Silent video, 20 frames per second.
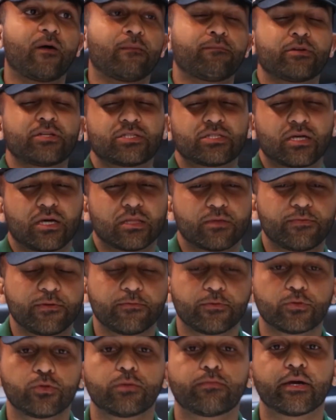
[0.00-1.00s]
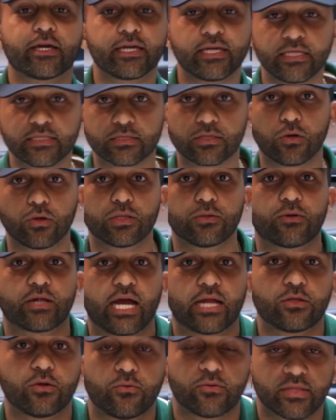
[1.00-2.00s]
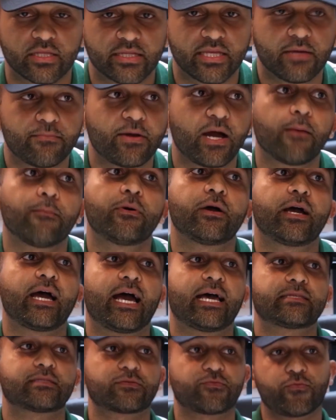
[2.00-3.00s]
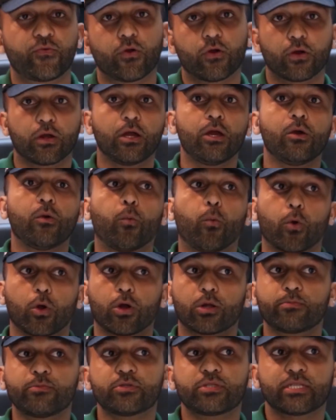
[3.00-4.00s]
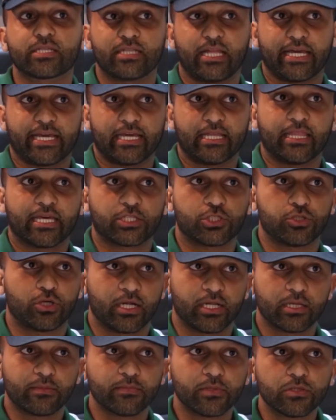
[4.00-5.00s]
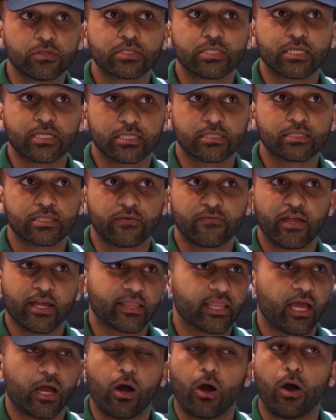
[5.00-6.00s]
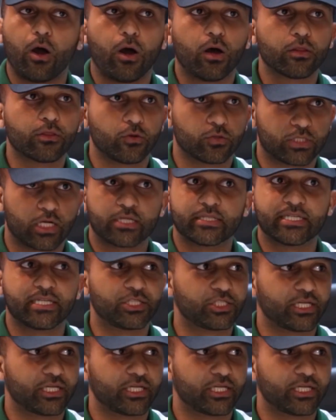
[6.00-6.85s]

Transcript: I'm pretty sure other people do it, but he's the only one I know within hip hop. But as for world music, like electronic music and stuff like that, all those are DJs.